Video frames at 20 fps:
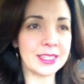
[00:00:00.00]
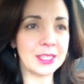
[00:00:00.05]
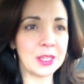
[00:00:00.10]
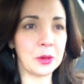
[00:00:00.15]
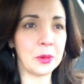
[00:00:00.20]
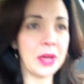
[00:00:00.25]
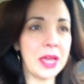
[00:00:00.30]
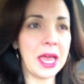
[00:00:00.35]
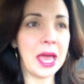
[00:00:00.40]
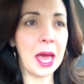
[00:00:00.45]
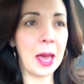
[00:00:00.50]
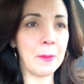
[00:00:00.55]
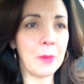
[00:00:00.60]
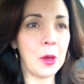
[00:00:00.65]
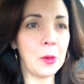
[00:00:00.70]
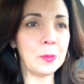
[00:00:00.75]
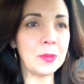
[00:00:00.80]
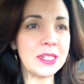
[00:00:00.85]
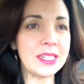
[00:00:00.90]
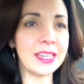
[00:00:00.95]
So I'm
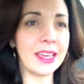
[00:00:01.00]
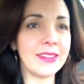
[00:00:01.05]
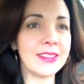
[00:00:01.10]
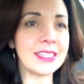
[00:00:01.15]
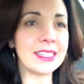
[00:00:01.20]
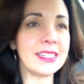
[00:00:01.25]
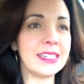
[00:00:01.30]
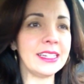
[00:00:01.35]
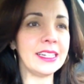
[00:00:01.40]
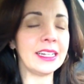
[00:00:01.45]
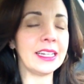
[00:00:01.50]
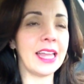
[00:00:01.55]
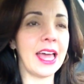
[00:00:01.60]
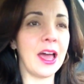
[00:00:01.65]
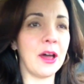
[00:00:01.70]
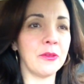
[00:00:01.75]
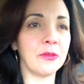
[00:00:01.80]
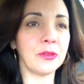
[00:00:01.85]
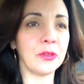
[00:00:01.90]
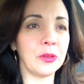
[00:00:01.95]
hoping to get this needle
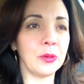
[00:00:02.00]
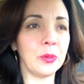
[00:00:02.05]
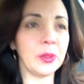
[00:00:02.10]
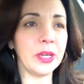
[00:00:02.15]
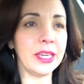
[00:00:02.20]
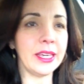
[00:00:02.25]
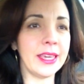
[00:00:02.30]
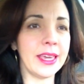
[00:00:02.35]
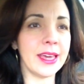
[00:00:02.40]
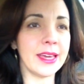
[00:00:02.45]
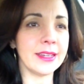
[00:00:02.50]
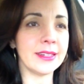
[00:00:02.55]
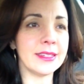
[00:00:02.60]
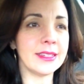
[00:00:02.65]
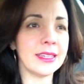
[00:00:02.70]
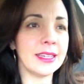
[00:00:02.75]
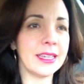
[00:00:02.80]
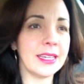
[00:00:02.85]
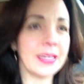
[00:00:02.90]
out for the weekend.